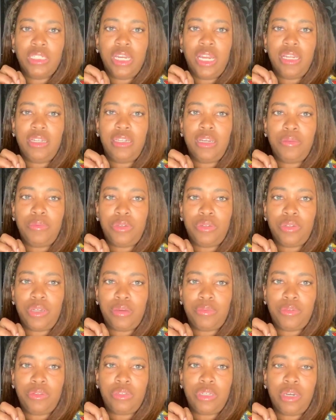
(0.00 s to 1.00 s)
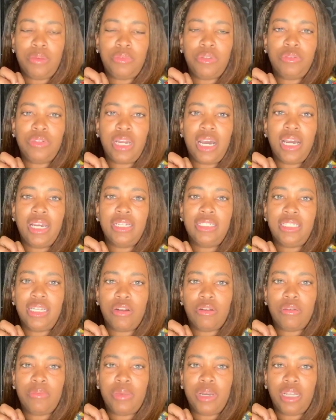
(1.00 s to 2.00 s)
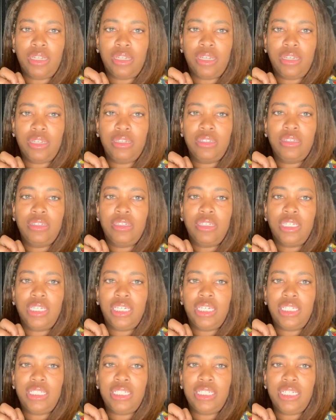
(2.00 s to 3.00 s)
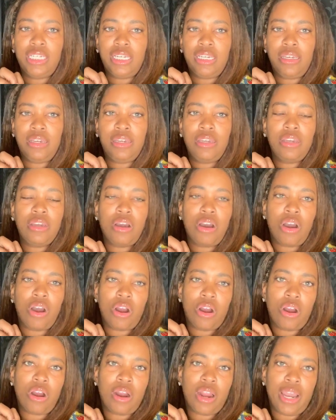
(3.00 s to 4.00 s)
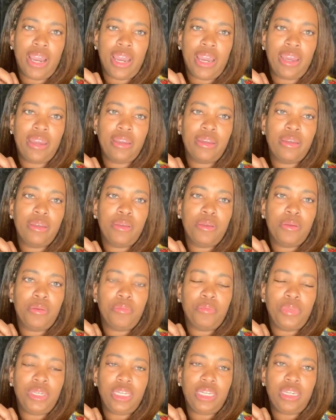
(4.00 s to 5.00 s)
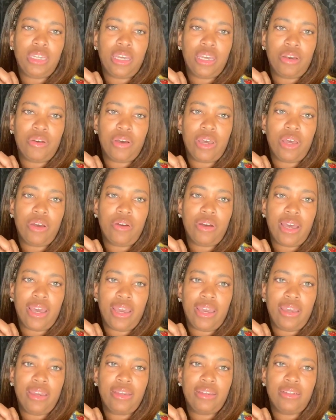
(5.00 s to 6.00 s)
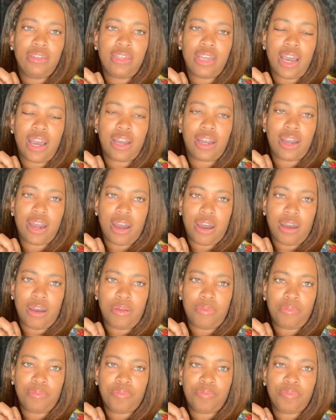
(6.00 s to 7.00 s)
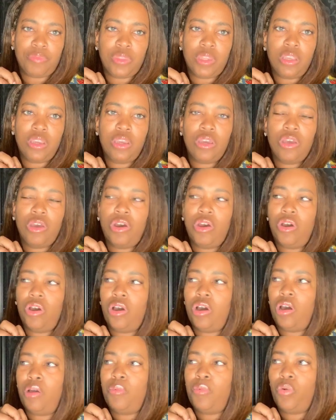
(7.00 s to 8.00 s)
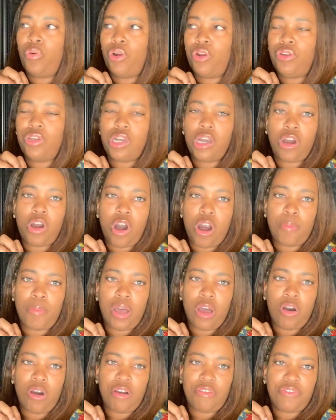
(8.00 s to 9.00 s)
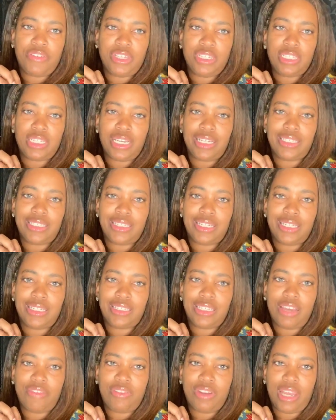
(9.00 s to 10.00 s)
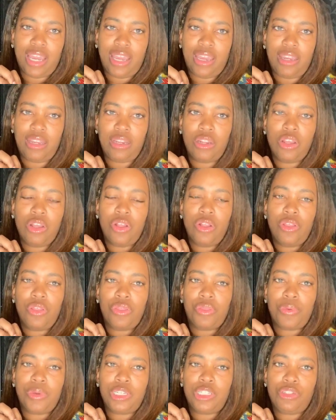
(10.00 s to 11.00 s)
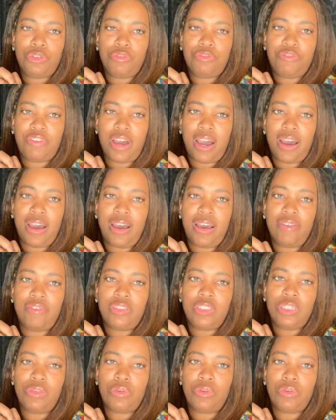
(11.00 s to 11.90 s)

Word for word: at www.adorabella.com E D E R R A B E L L A dot com. Um, or you can call my office at 678 325